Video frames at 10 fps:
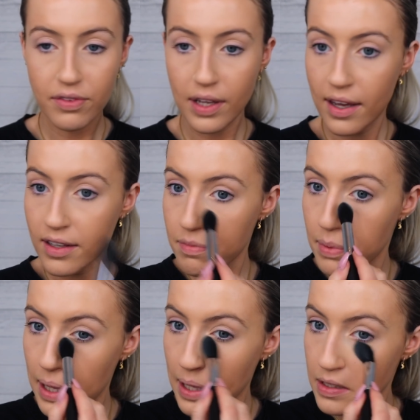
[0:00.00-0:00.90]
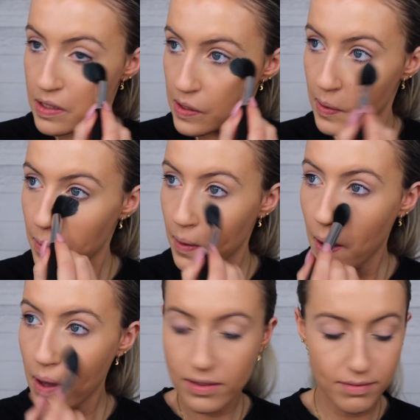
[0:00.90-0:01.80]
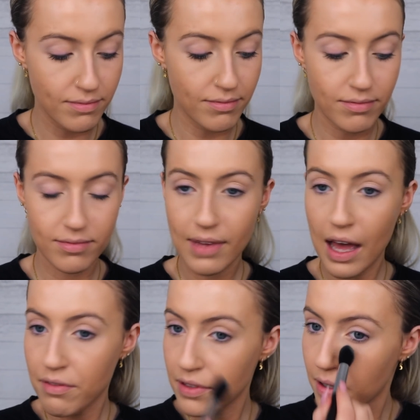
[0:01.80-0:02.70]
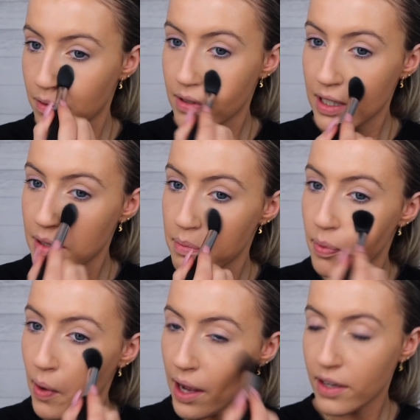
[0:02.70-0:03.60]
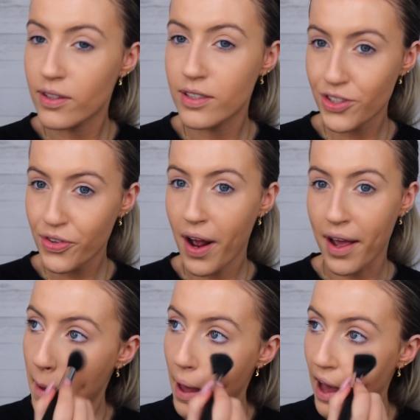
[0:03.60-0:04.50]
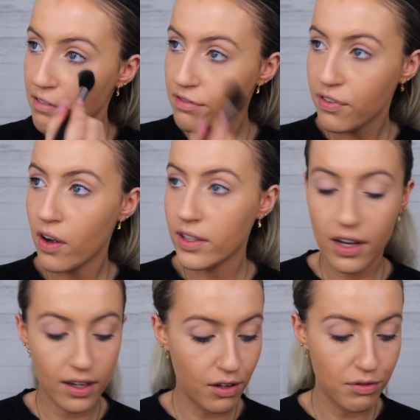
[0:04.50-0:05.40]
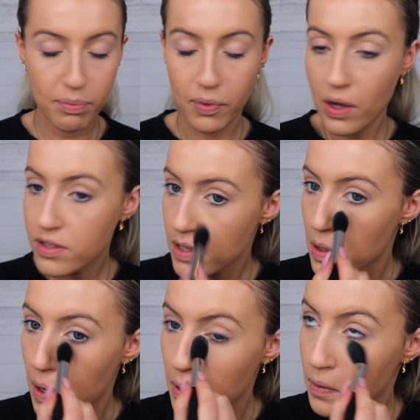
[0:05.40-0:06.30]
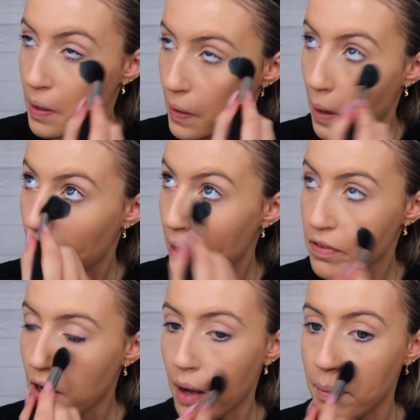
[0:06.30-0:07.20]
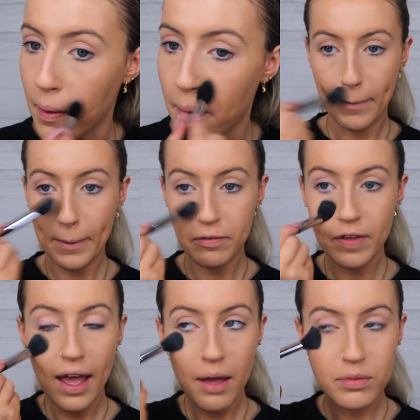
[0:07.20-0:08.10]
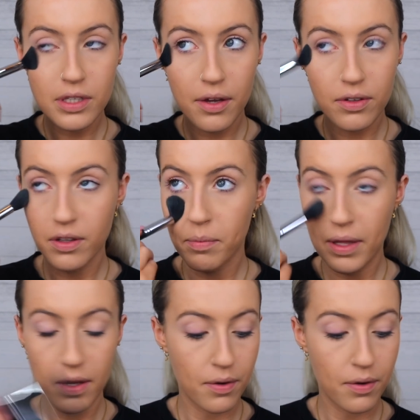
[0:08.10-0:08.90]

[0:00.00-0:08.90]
I've kind of been into not having a really bright under eye. I haven't fallen out of love with bronzer. I don't think that will ever happen, but I've calmed down on the big